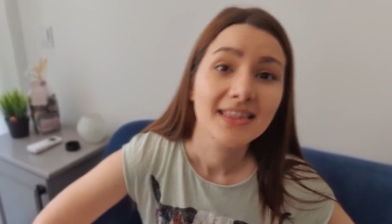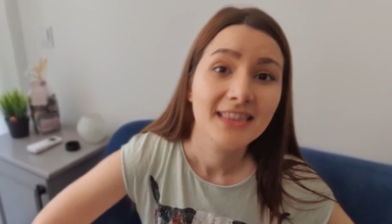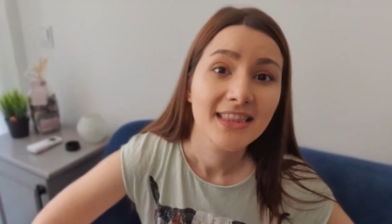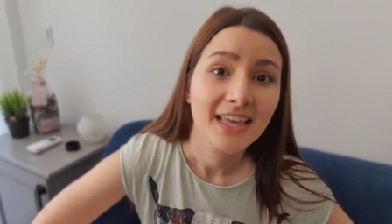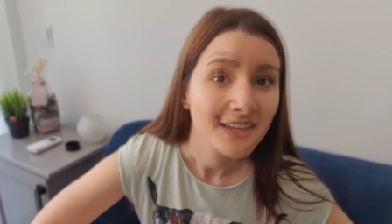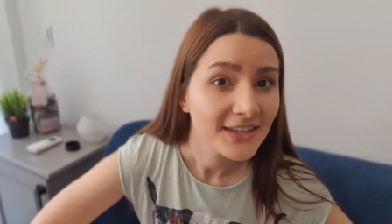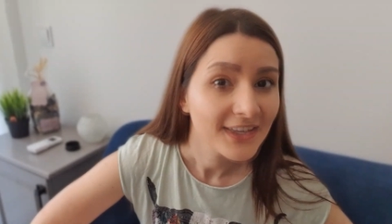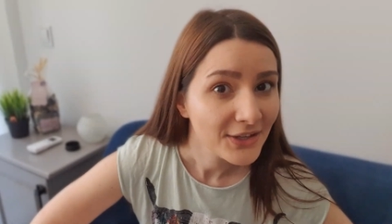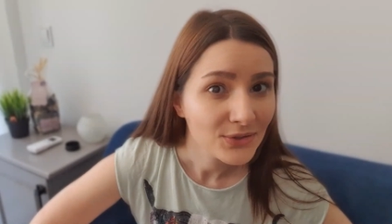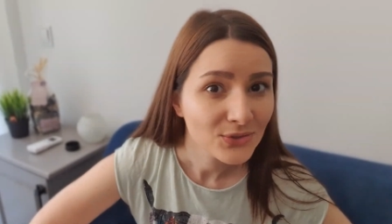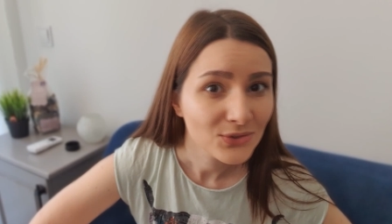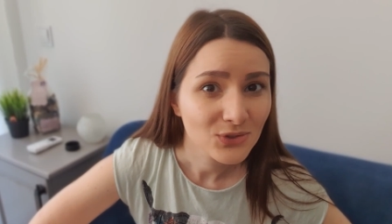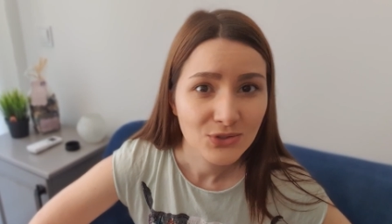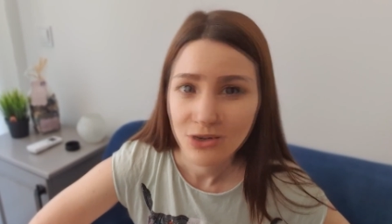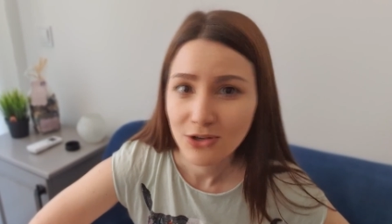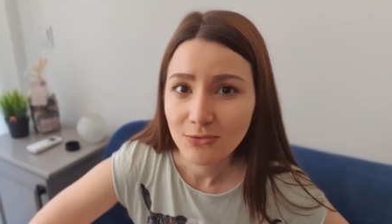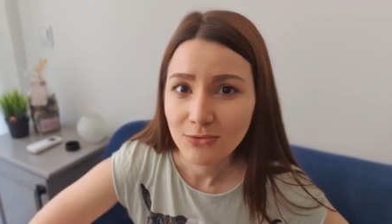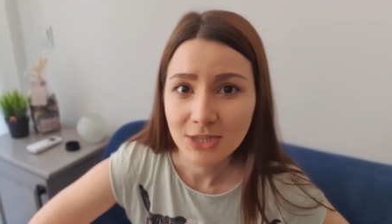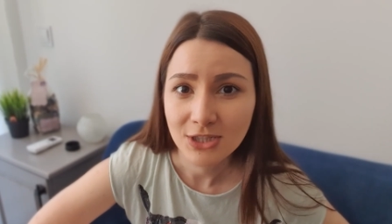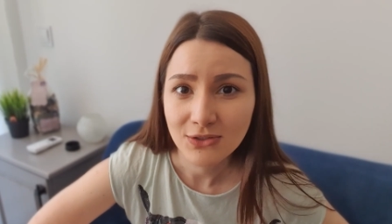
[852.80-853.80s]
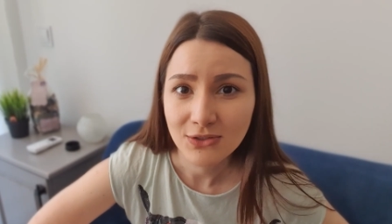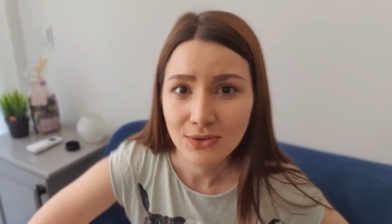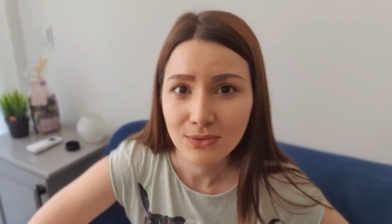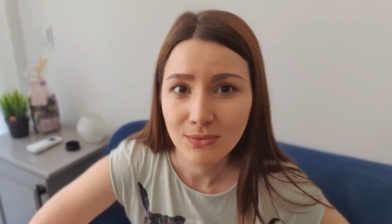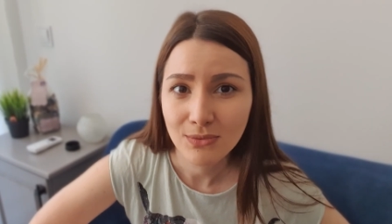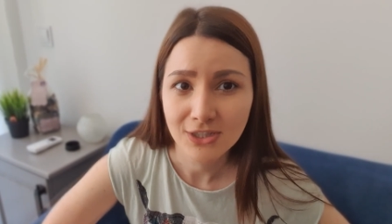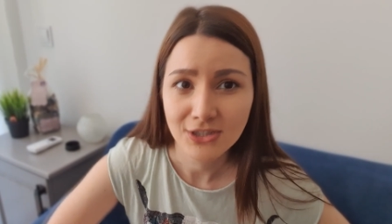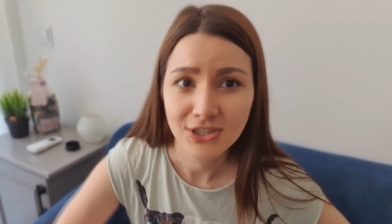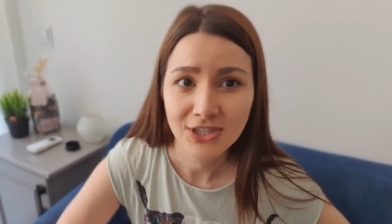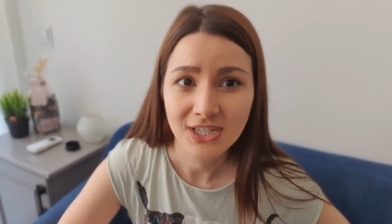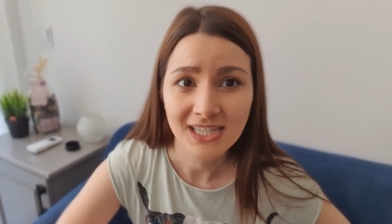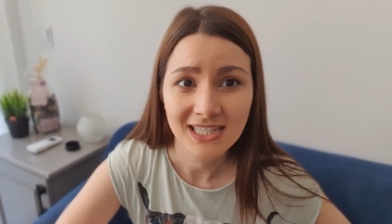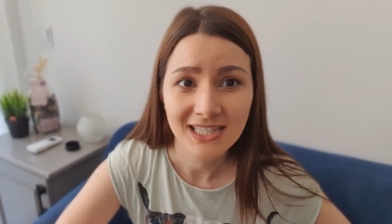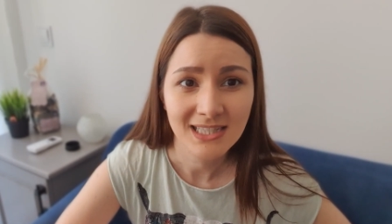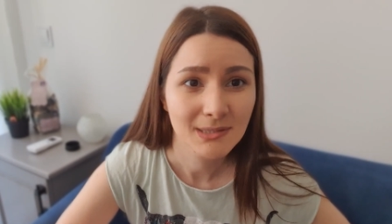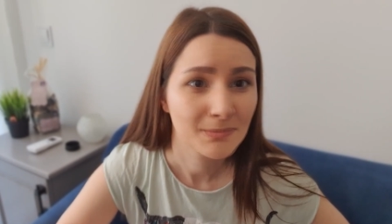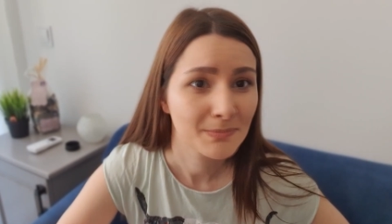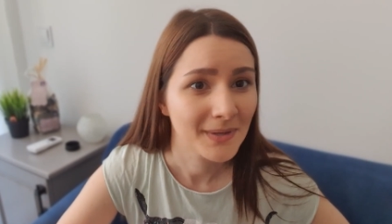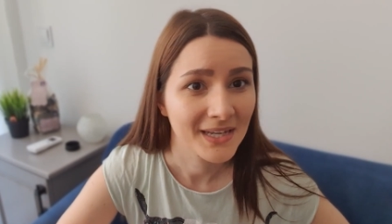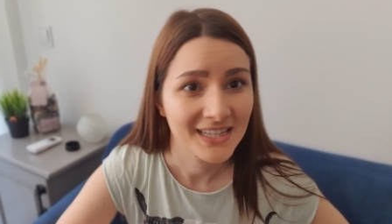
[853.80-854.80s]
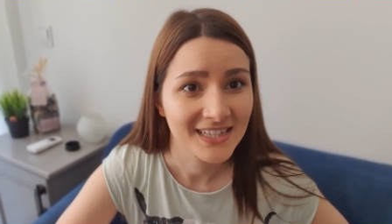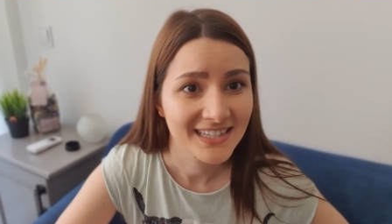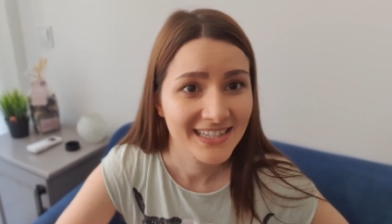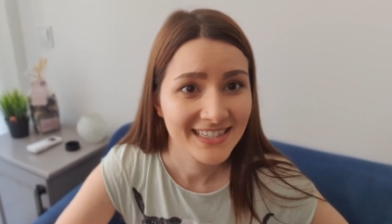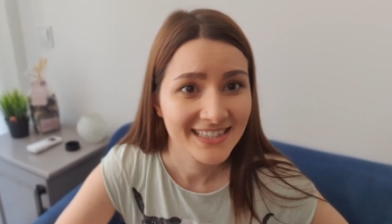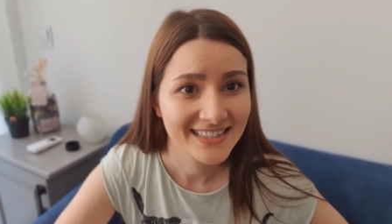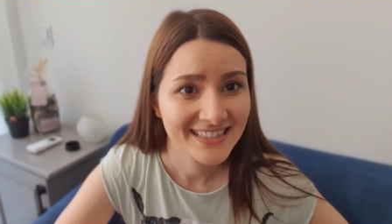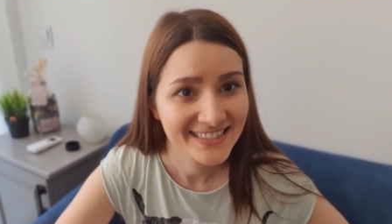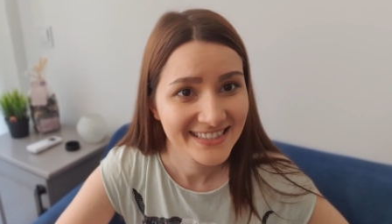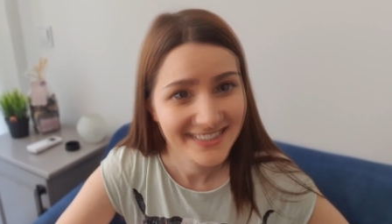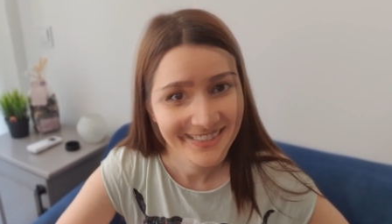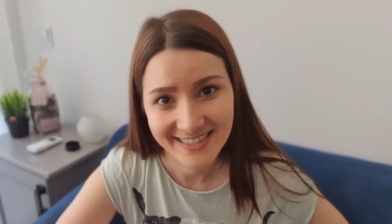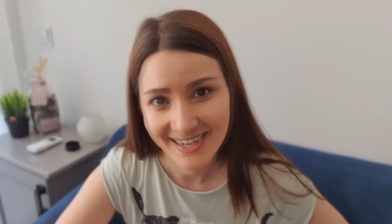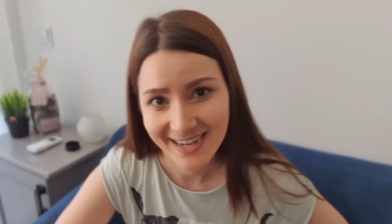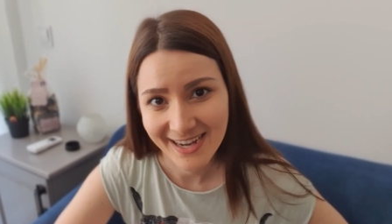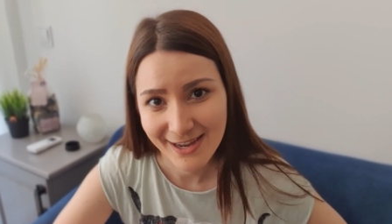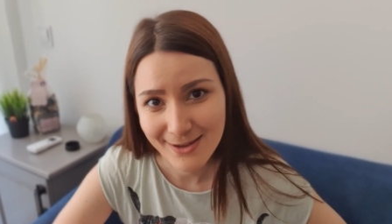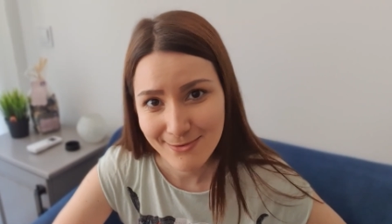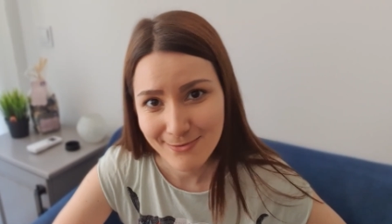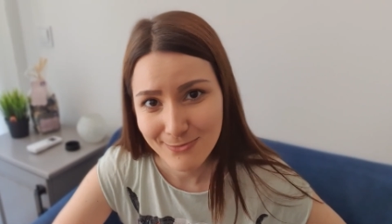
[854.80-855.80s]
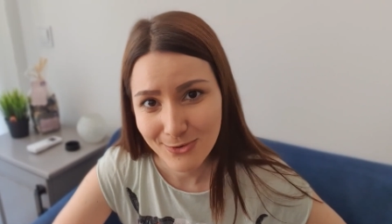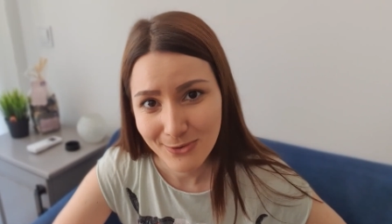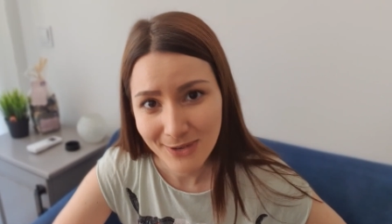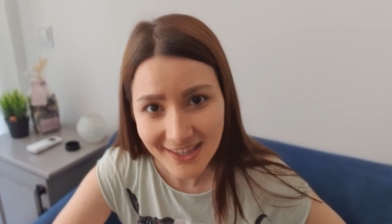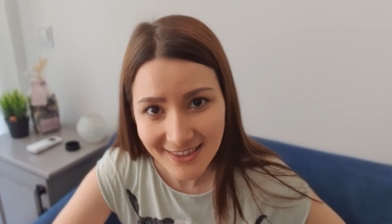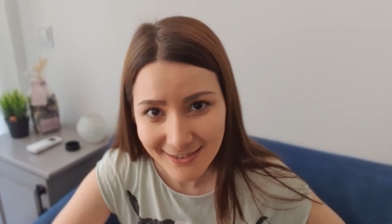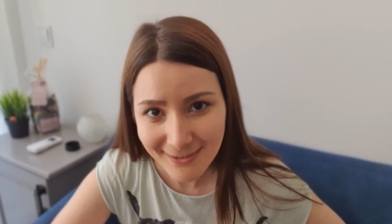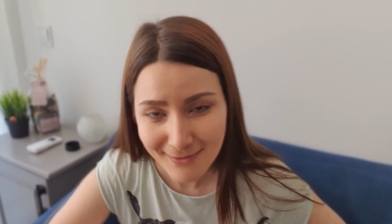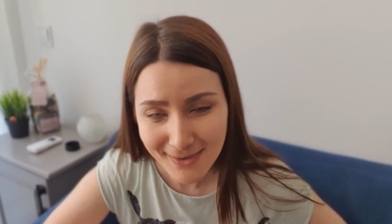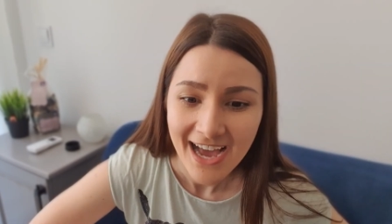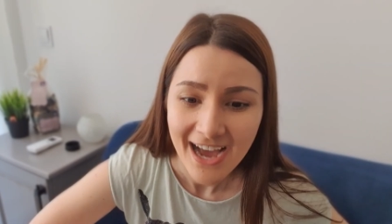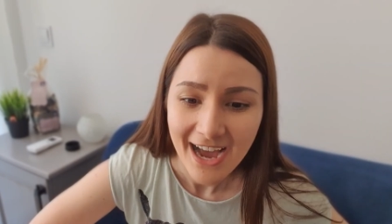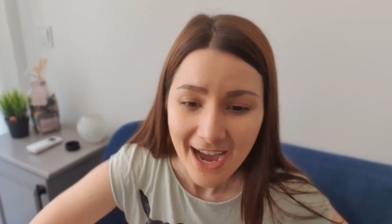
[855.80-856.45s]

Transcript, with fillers: Thank you so much for watching, spending this time with me.